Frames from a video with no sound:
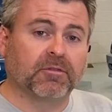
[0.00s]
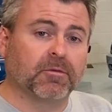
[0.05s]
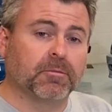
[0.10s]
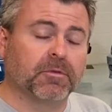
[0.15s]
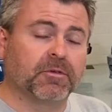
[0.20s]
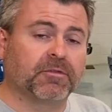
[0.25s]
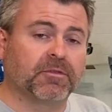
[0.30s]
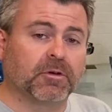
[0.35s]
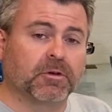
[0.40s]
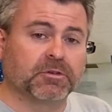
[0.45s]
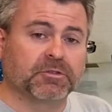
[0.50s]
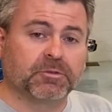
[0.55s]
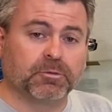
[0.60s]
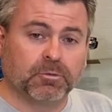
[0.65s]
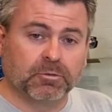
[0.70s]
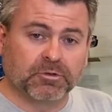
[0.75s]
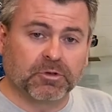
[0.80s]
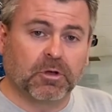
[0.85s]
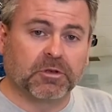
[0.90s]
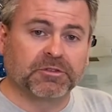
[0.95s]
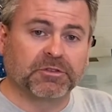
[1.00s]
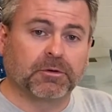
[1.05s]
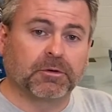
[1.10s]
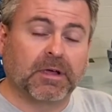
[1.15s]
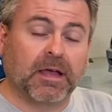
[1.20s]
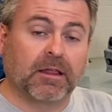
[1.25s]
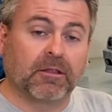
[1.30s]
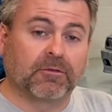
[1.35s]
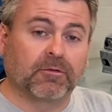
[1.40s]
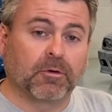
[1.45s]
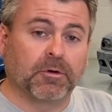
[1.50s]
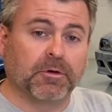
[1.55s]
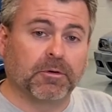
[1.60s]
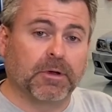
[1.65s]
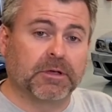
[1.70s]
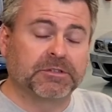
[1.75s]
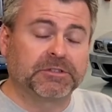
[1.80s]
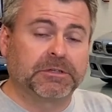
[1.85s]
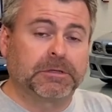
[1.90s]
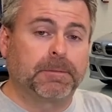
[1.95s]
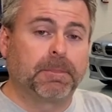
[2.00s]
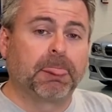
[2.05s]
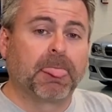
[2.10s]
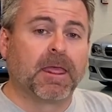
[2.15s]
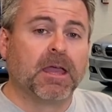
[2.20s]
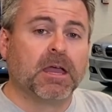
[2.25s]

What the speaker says: it from the first, who was also a California resident.